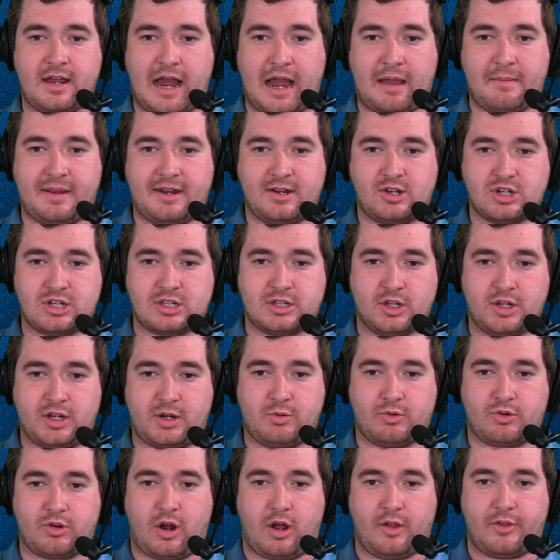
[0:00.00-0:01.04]
I mean, just look
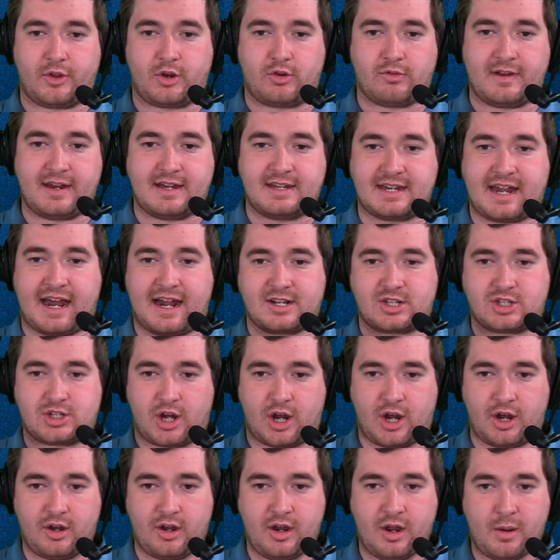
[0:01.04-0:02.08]
where all the green dots
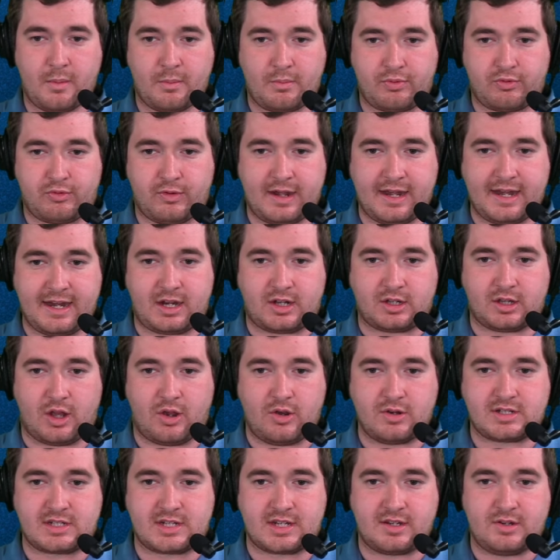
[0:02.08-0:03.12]
are. Pretty
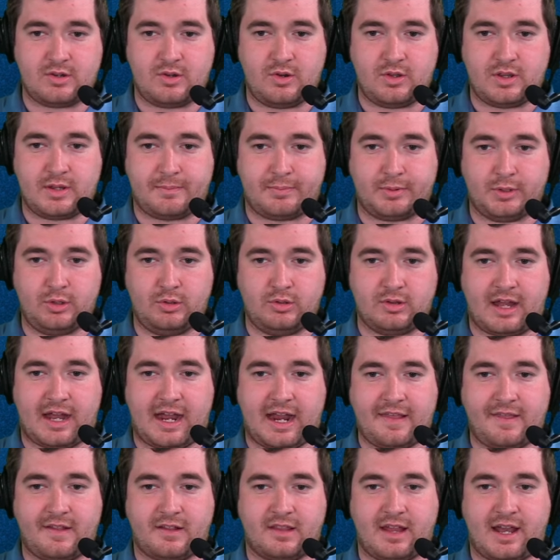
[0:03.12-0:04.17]
close to the blue
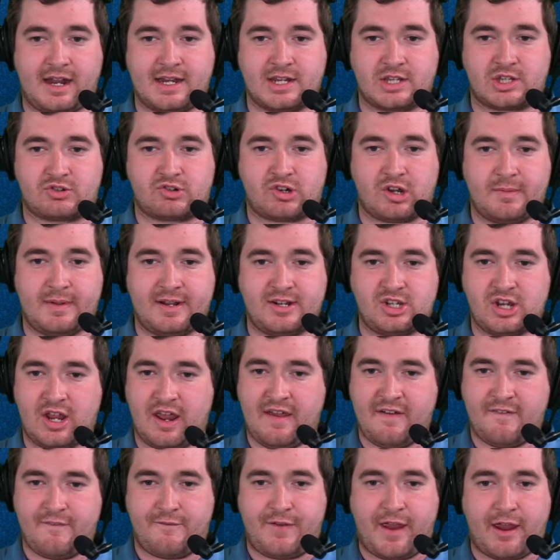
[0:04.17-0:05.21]
line, the line of scrimmage.
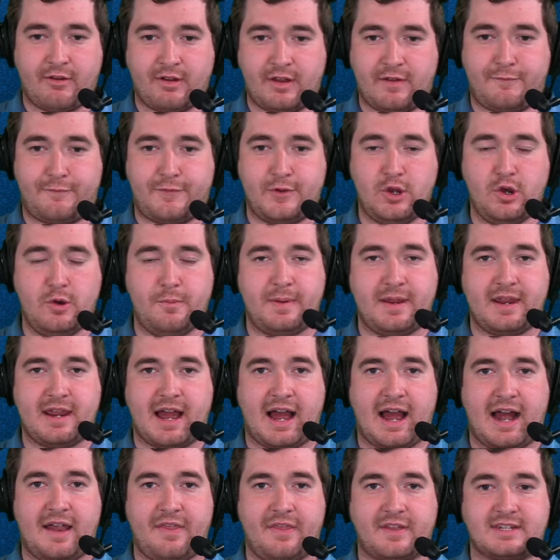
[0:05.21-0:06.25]
Very few
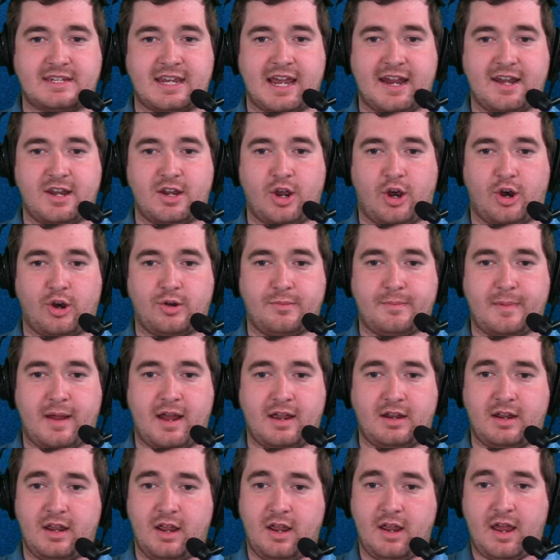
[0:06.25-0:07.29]
beyond the 10-yard
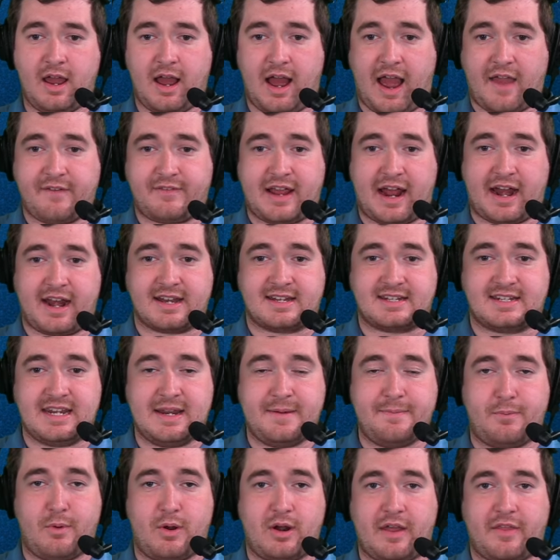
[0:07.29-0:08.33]
mark. I've got a
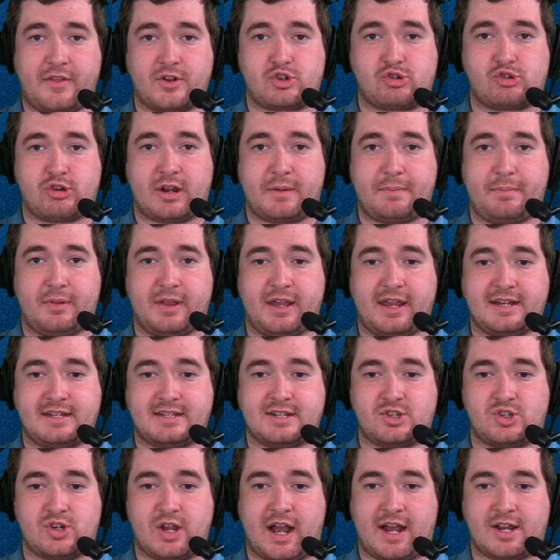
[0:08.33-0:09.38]
deep one on the trick play to
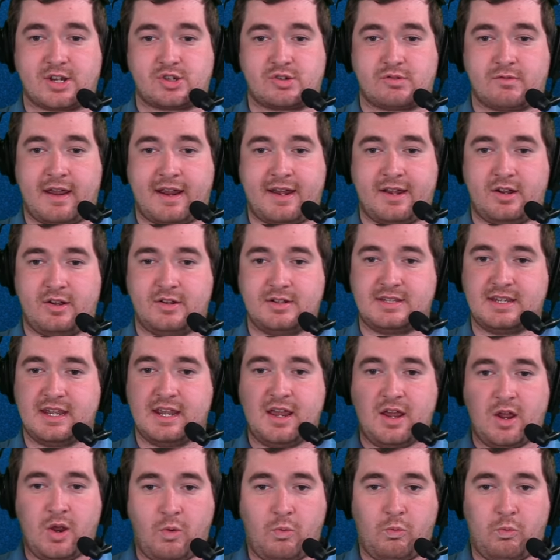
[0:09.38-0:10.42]
Josh Reynolds.
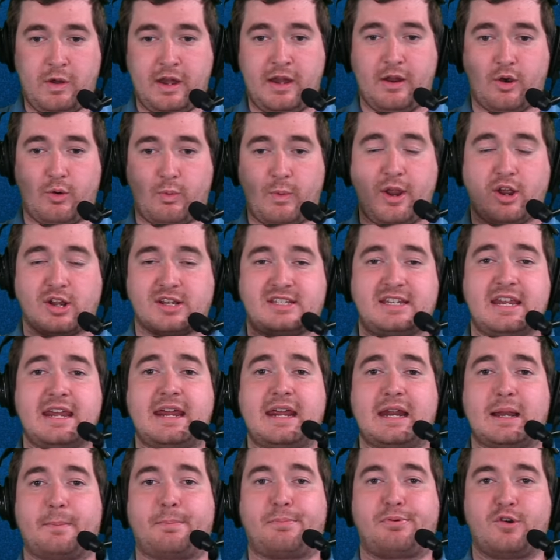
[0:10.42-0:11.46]
We are seeing
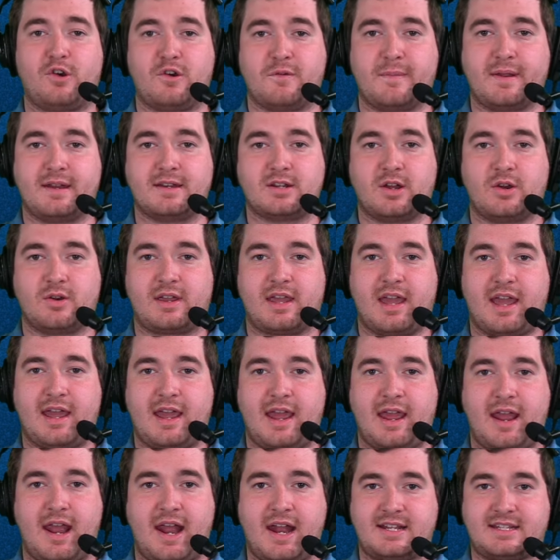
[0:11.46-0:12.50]
an improvement,
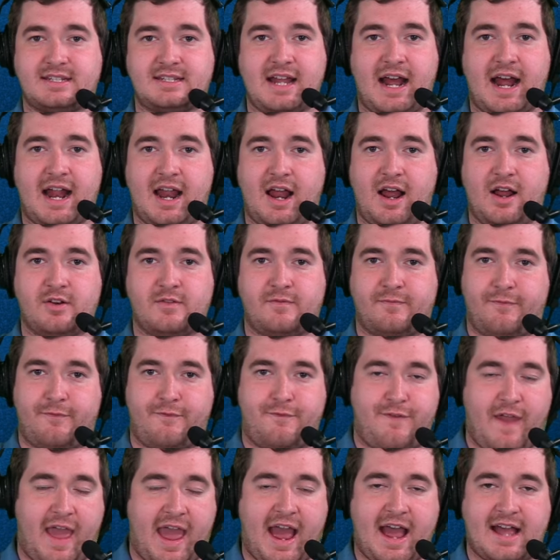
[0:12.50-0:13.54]
okay? It's not a
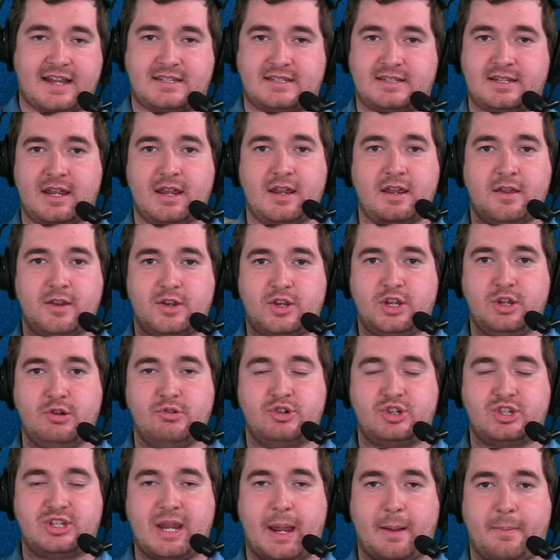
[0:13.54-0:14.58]
vast,
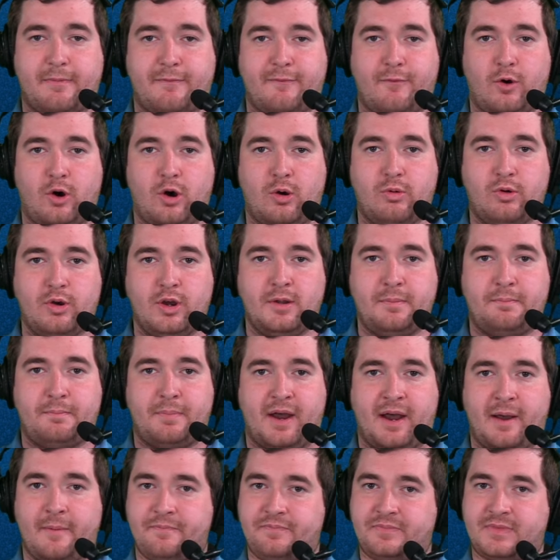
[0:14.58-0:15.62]
huge step forward,
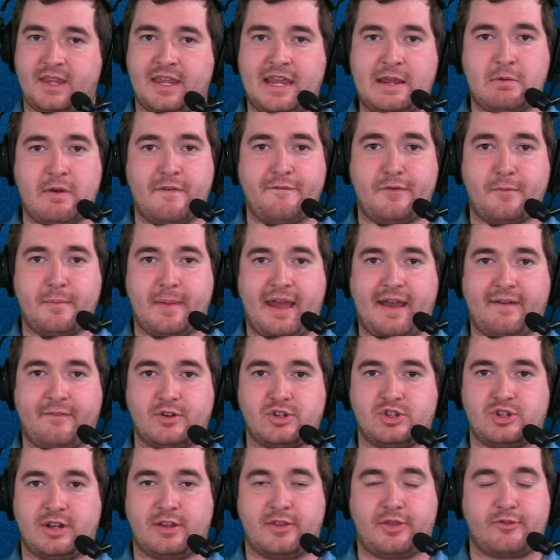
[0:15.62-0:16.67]
but he went from
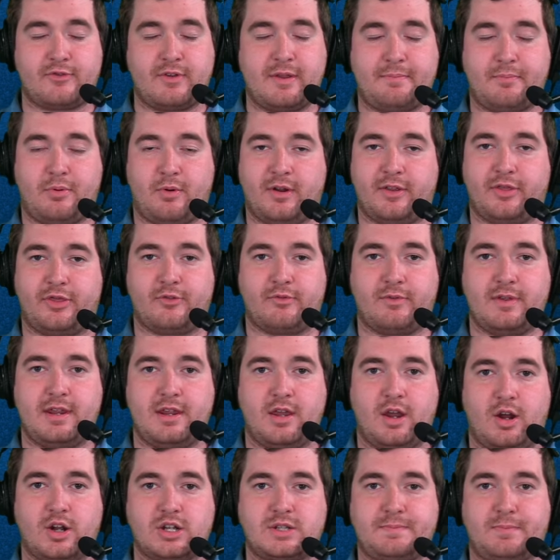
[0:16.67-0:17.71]
averaging 3.3
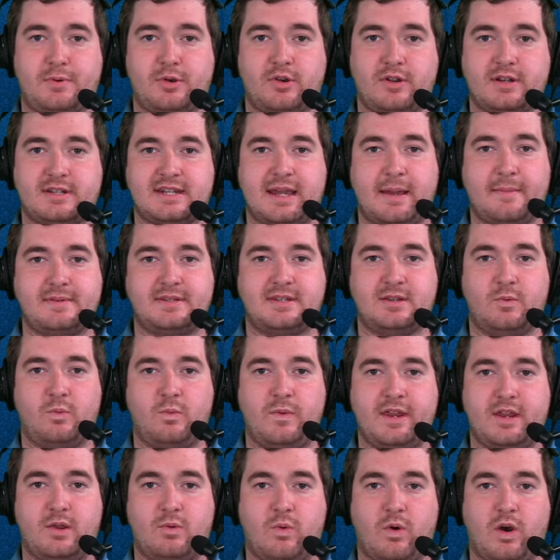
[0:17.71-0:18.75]
yards per attempt in
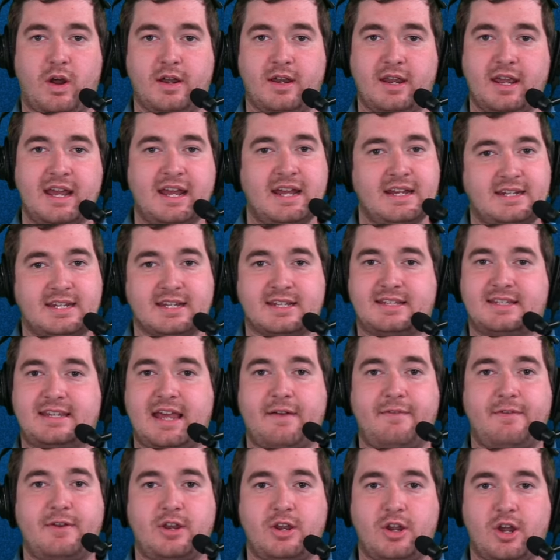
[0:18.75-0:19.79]
week one to
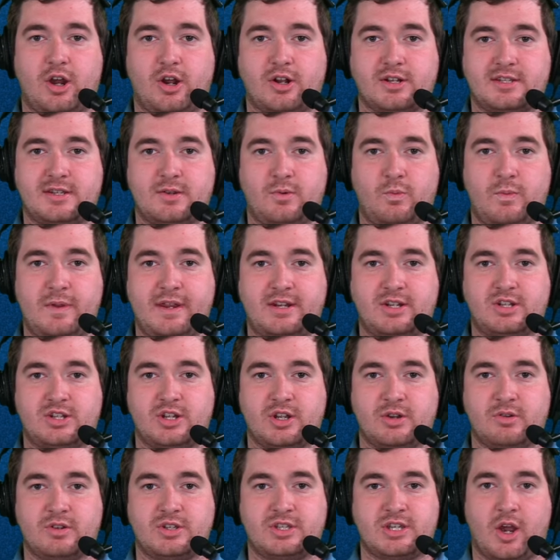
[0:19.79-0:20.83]
7 yards in week
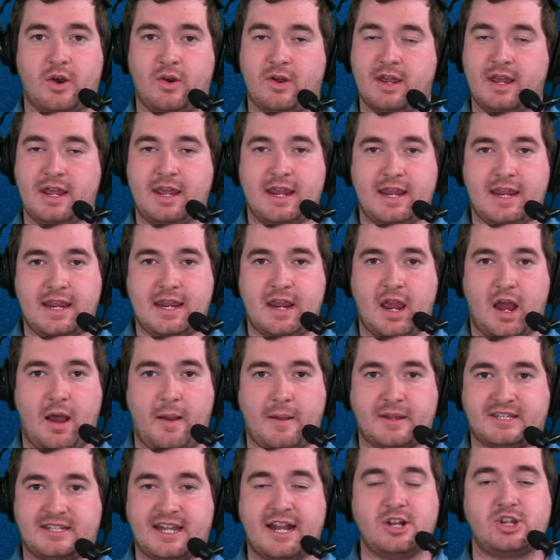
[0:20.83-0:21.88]
two. So he
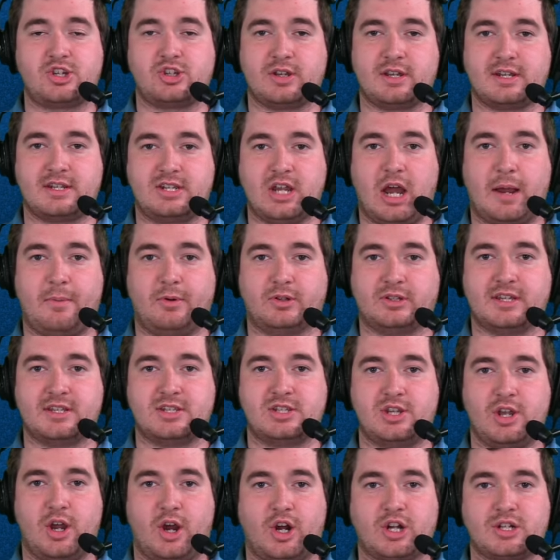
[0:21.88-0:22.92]
essentially doubled
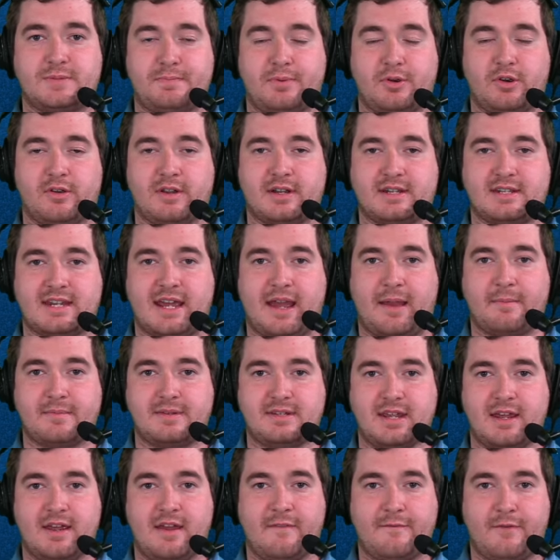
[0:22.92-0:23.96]
his yards per attempt
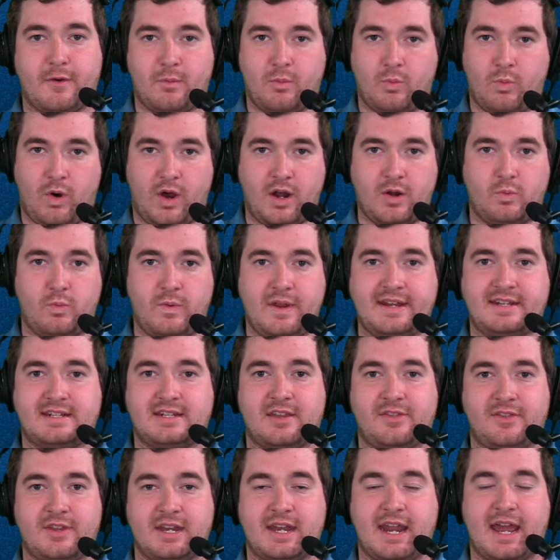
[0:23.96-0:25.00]
from 1 week to
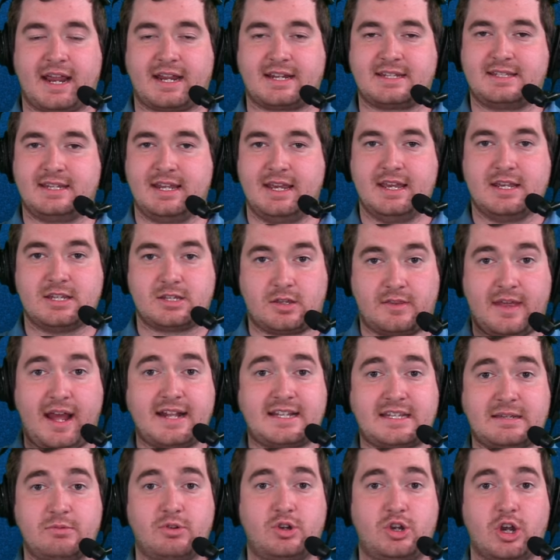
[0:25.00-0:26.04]
the next. So that's
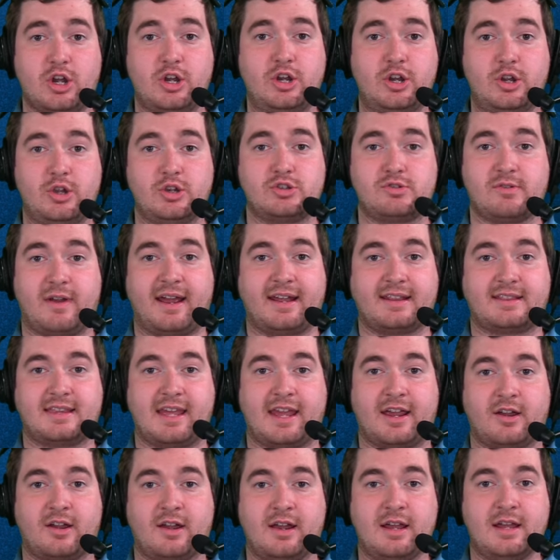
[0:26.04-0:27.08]
some good news right
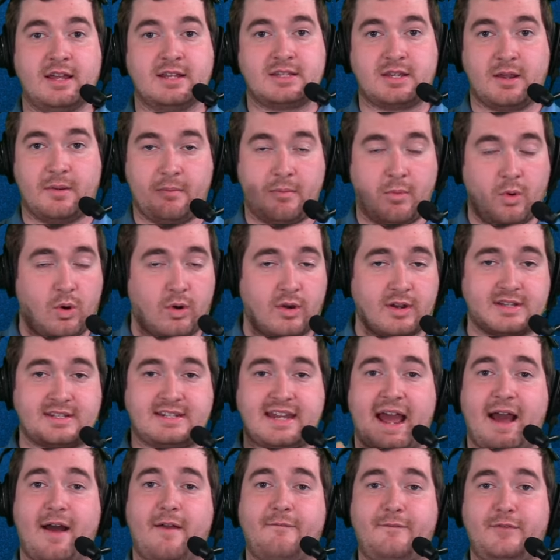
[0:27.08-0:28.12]
there. So more
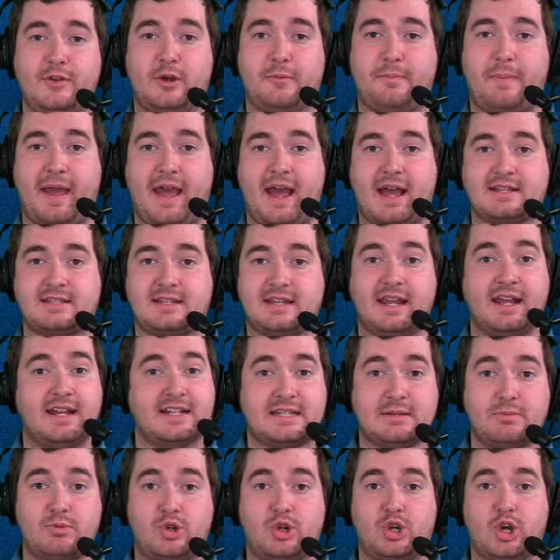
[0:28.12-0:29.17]
downfield passing and
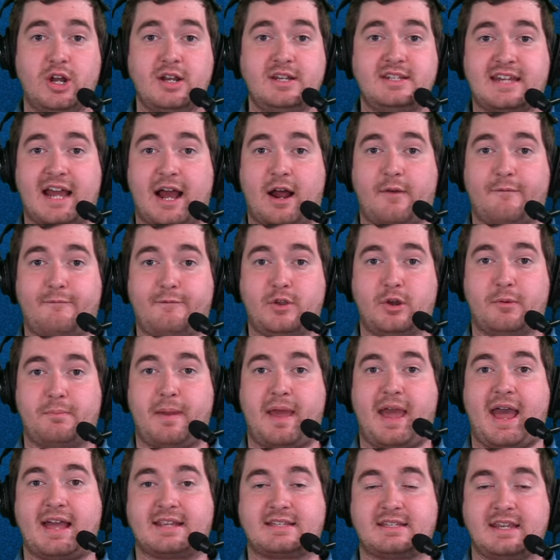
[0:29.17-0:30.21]
some good downfield
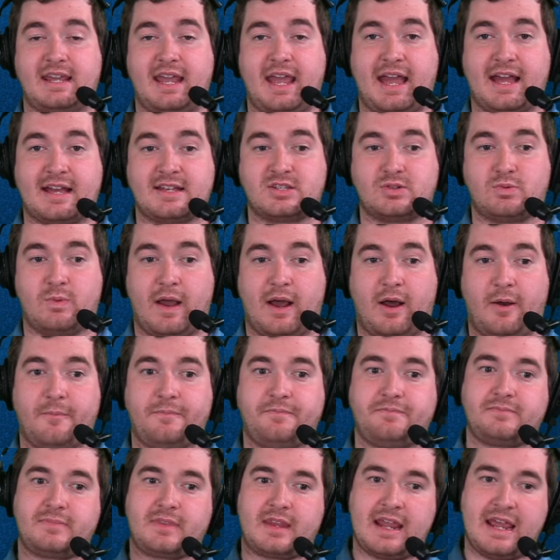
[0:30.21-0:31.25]
passing as well.
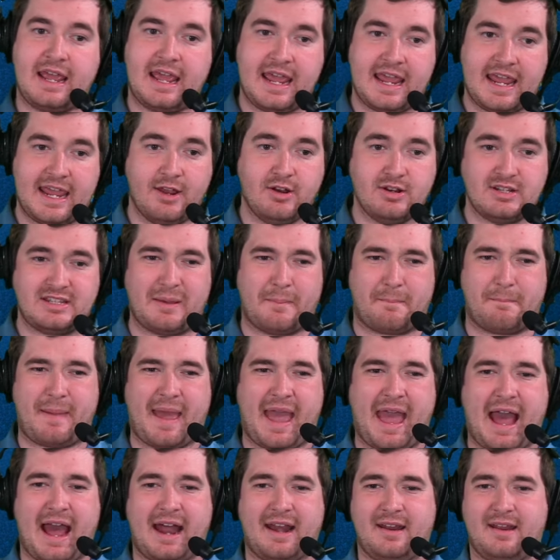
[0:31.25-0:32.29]
Here's the
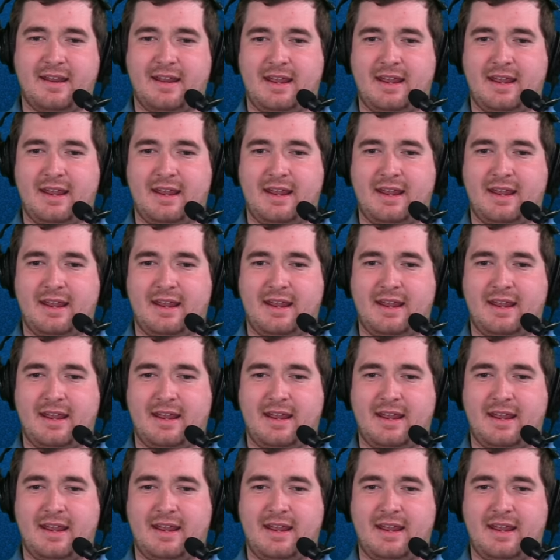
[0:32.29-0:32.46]
bad.